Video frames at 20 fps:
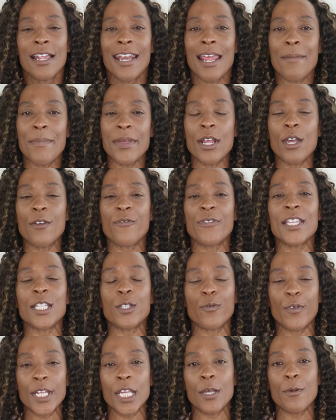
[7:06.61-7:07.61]
Let me know if
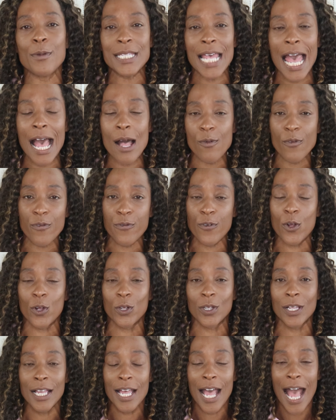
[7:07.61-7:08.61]
this video was
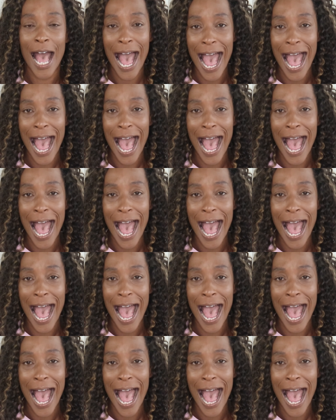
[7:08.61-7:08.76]
helpful.